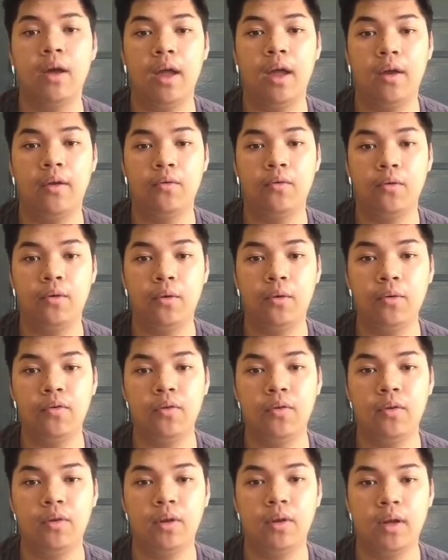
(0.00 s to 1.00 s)
and
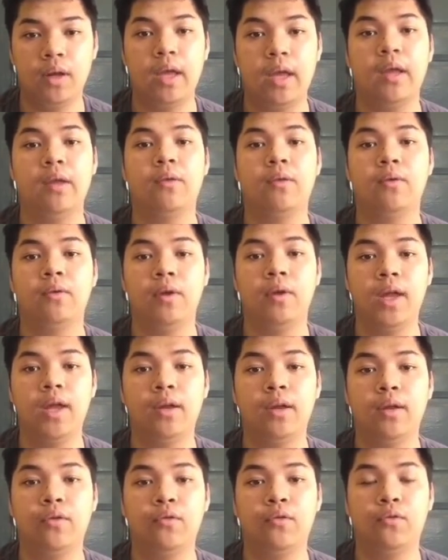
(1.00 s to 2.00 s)
rules,
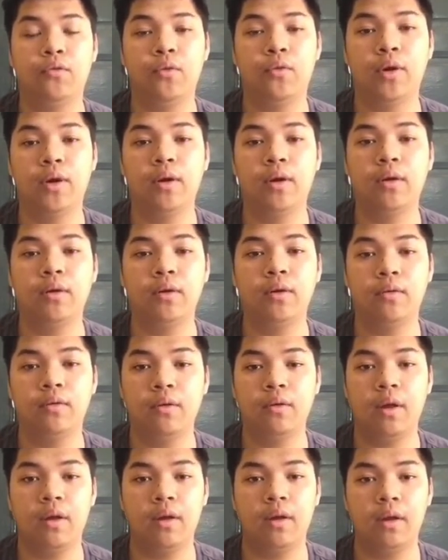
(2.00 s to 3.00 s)
including the tour
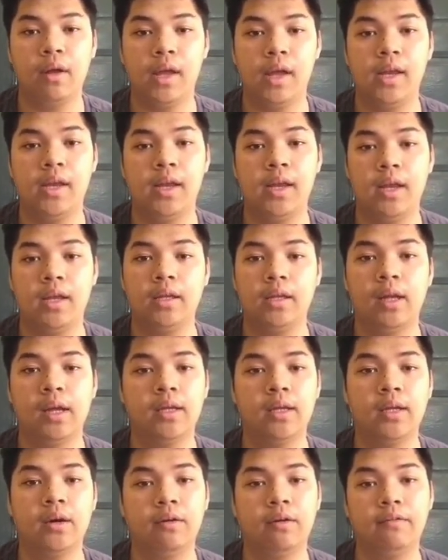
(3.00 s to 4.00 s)
at the
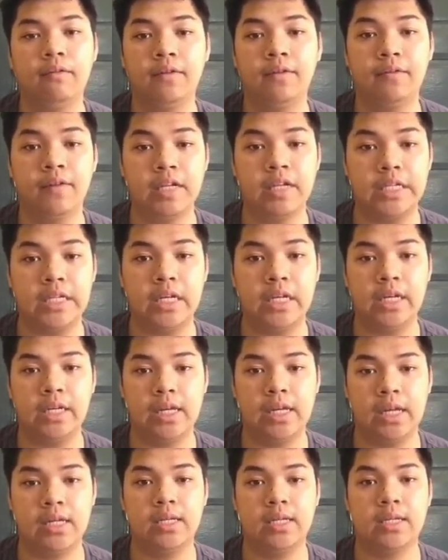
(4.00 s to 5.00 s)
entire of the
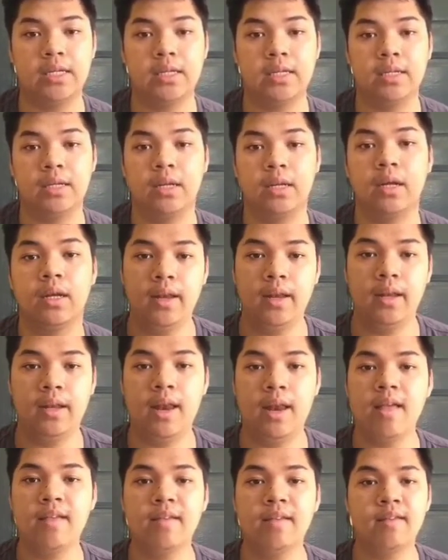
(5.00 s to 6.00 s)
facilities. And the
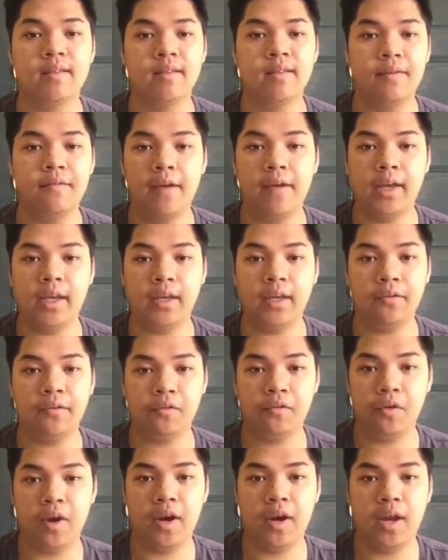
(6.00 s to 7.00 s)
last
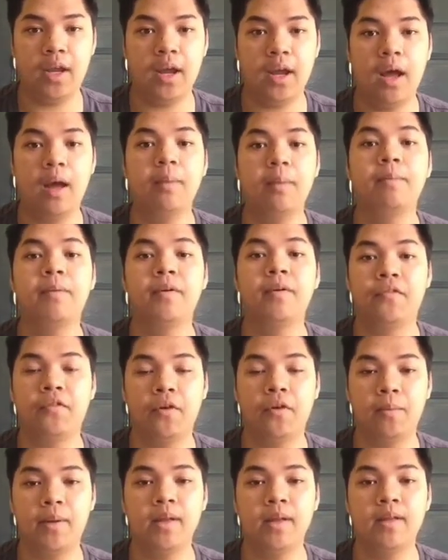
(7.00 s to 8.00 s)
effective training are
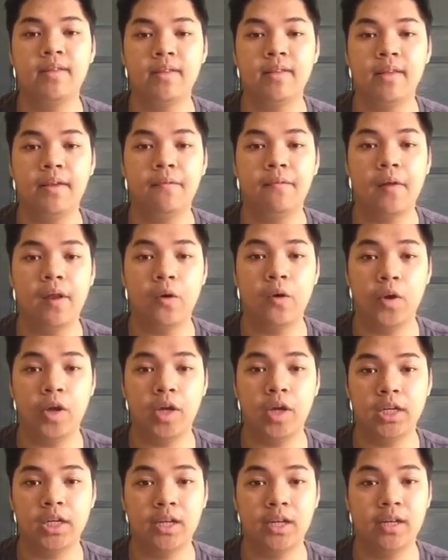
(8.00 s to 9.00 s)
performance
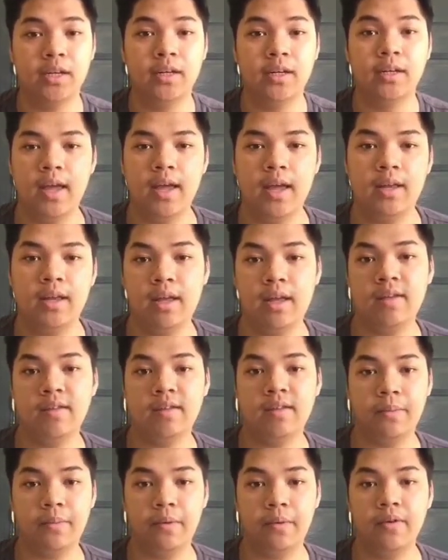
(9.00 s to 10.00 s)
evaluation. It
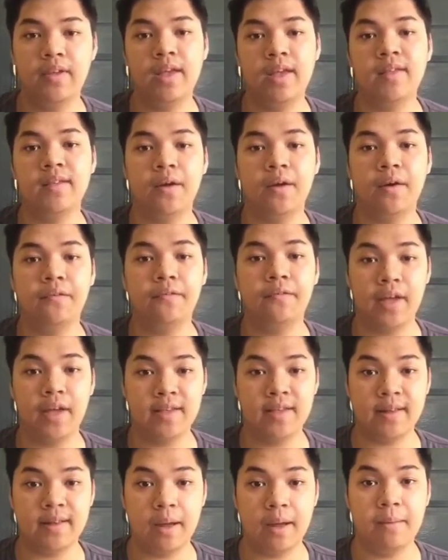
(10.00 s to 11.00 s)
is a process of
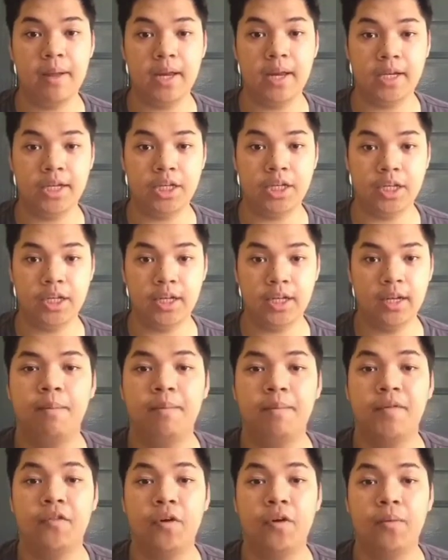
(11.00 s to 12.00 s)
establishing
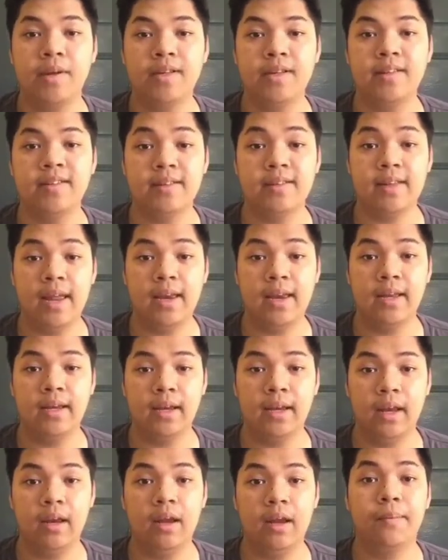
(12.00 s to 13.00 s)
performance
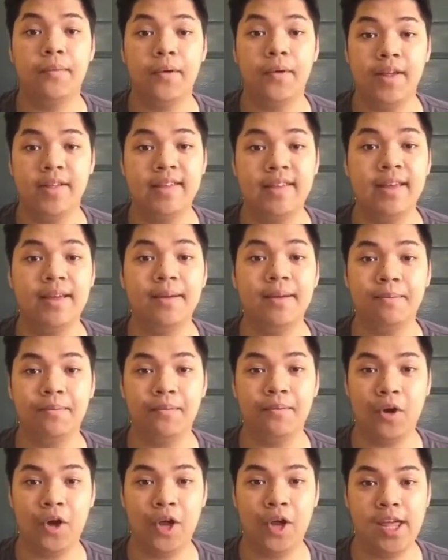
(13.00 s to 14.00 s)
standard and appraising
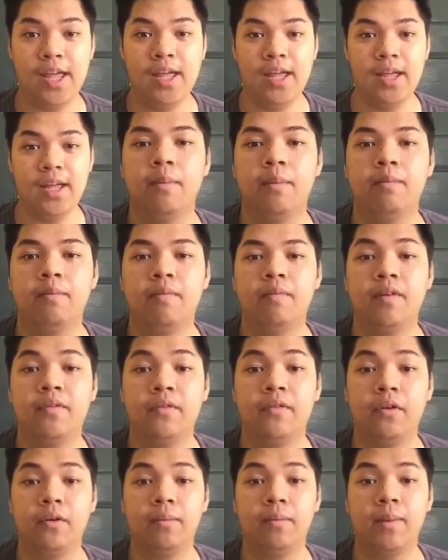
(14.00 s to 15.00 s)
employee
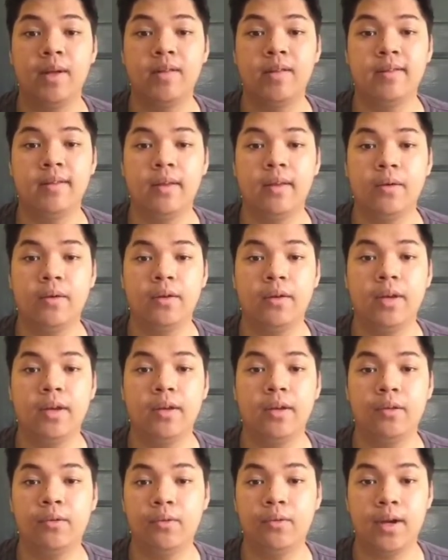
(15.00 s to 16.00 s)
performance in
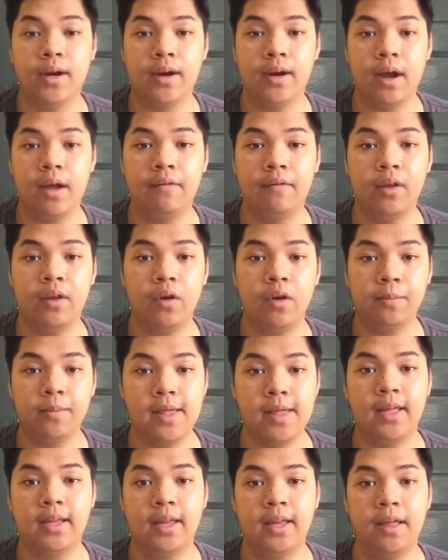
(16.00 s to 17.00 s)
order to arrive the
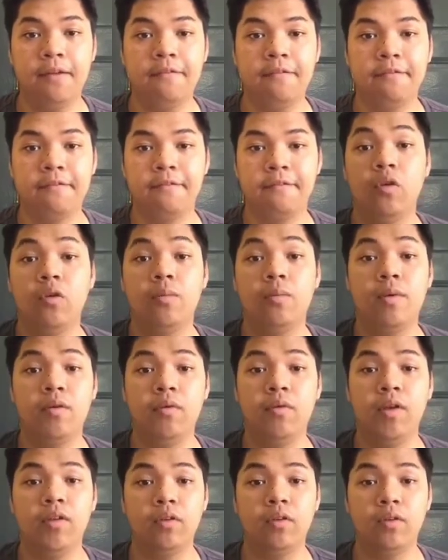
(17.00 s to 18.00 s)
objective
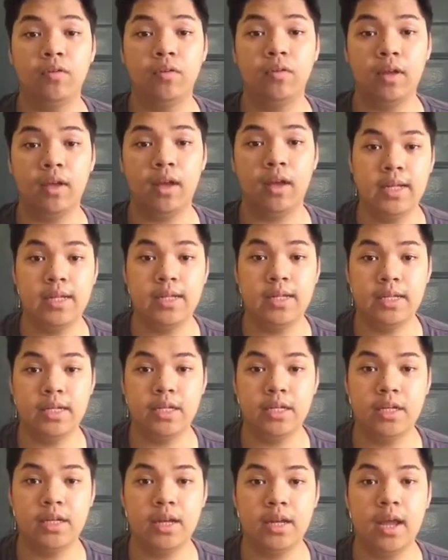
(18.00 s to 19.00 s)
human resource
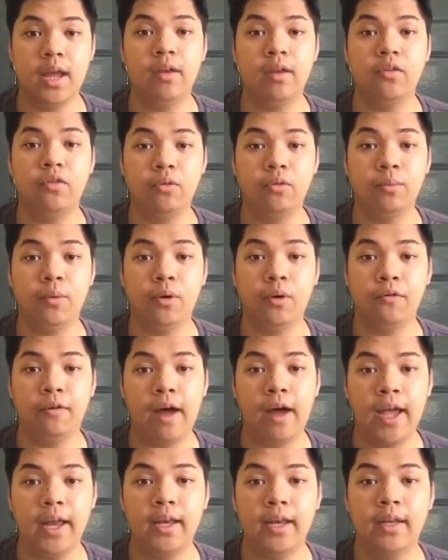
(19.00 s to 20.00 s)
decision and to
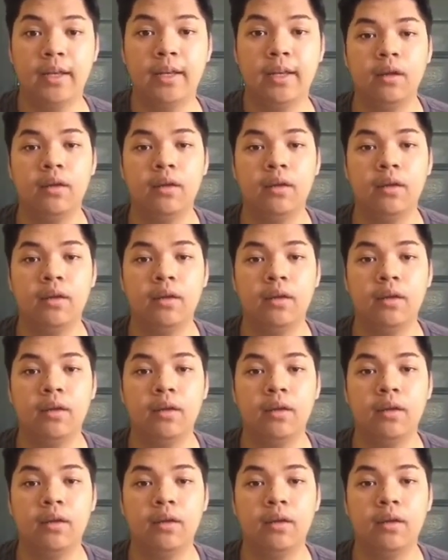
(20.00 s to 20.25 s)
provide